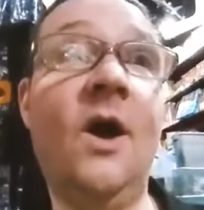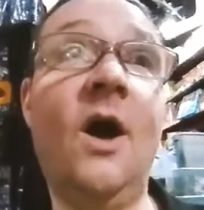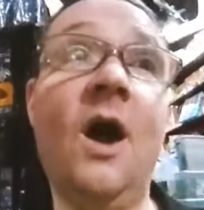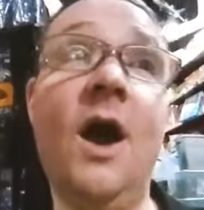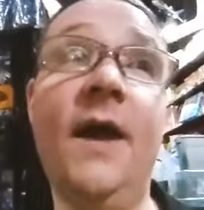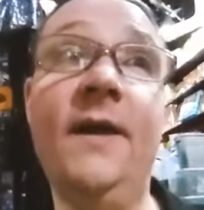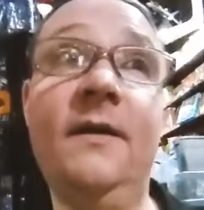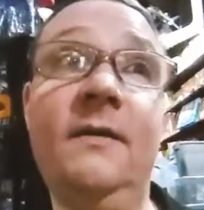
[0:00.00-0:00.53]
All
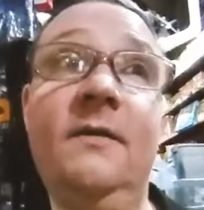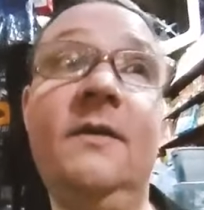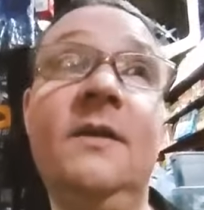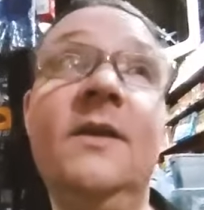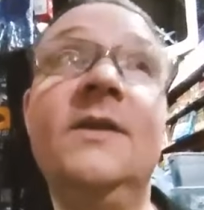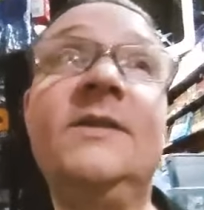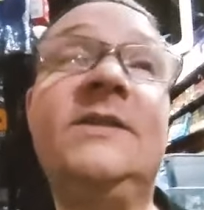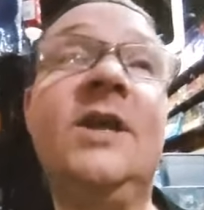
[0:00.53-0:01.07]
right,
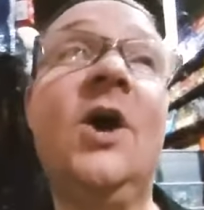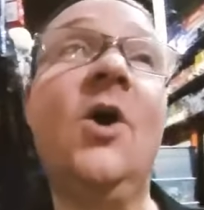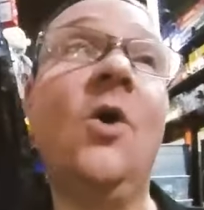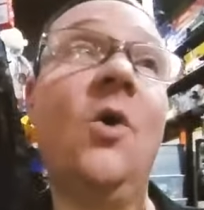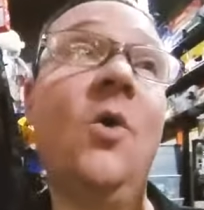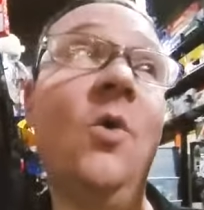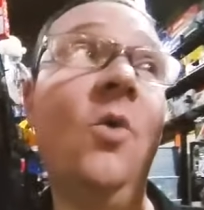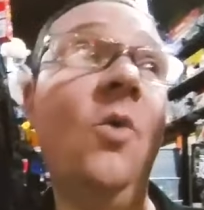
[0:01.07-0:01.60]

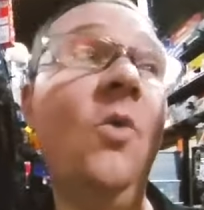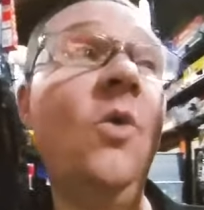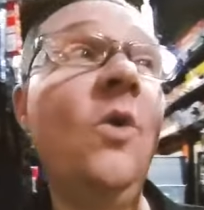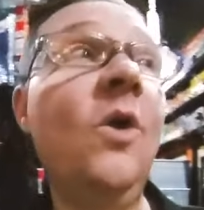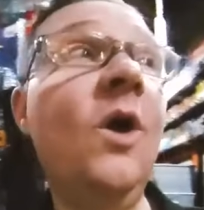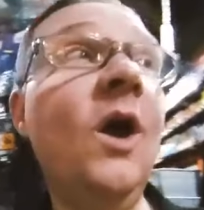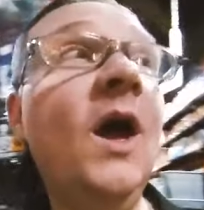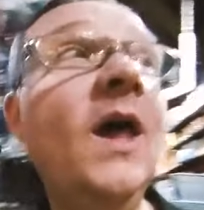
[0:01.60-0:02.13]
so
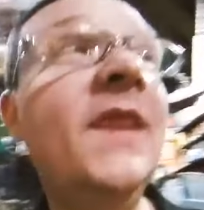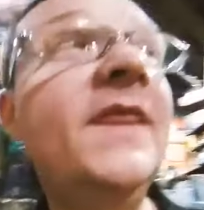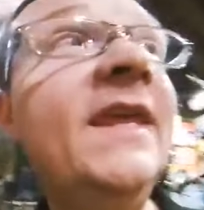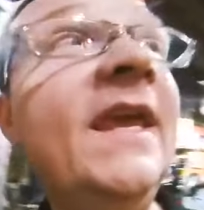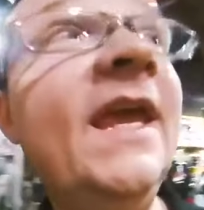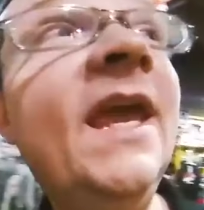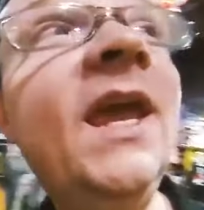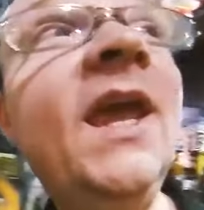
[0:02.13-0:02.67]

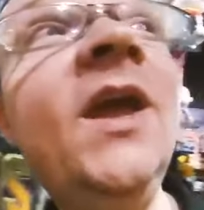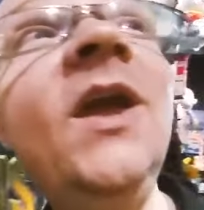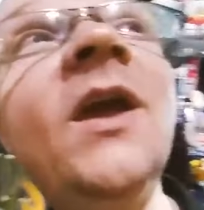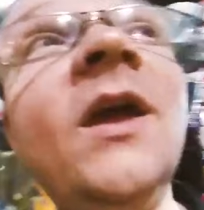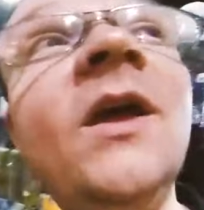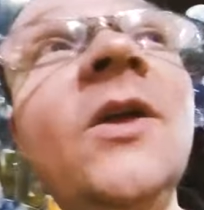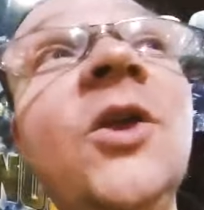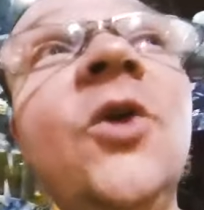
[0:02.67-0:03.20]
the
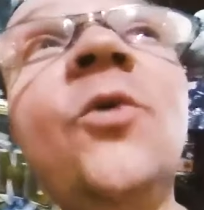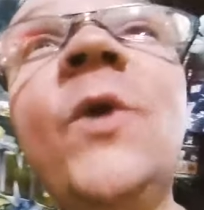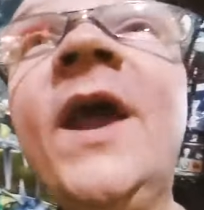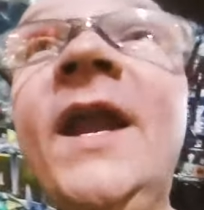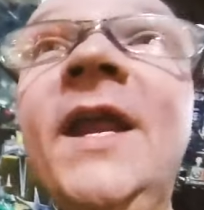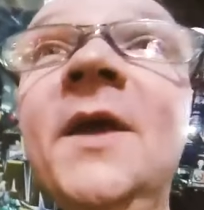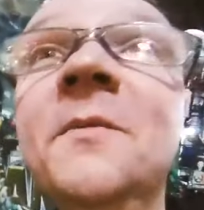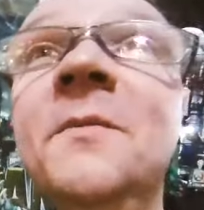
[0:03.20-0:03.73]

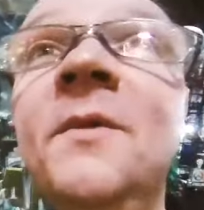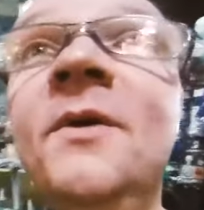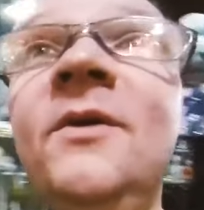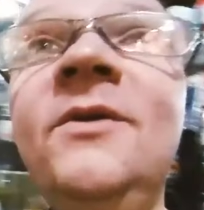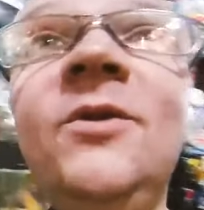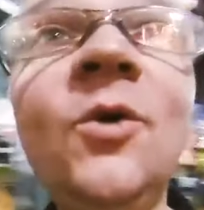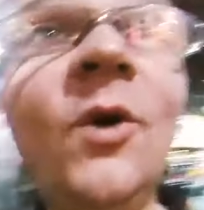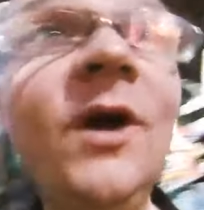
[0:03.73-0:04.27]
uranium
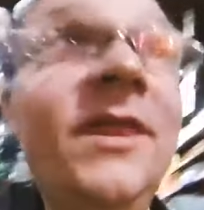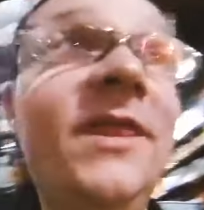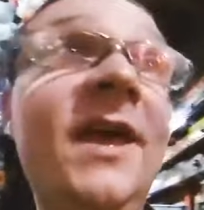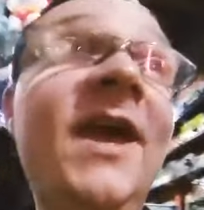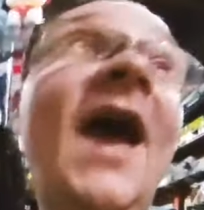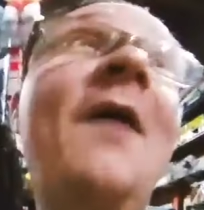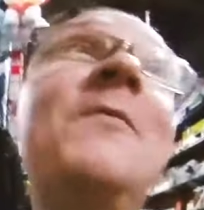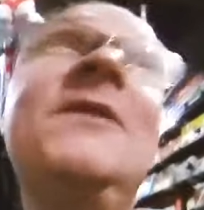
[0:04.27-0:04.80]
toy
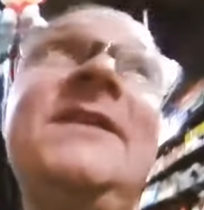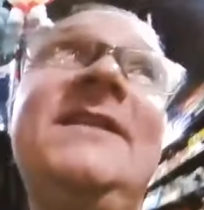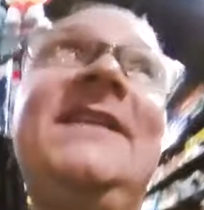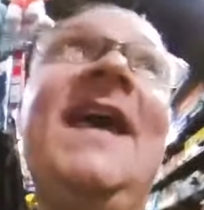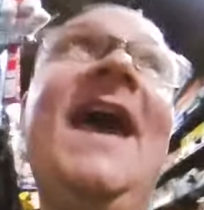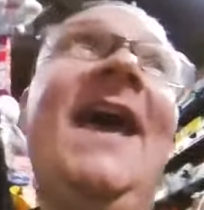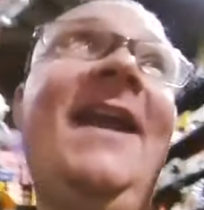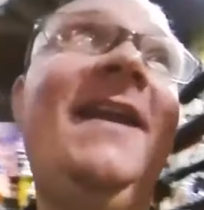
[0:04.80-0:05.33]
thing, how much is
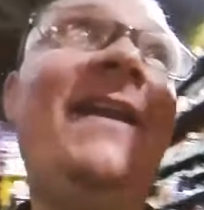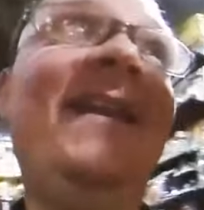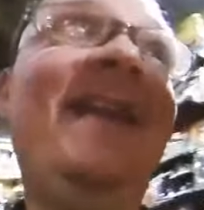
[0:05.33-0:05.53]
that?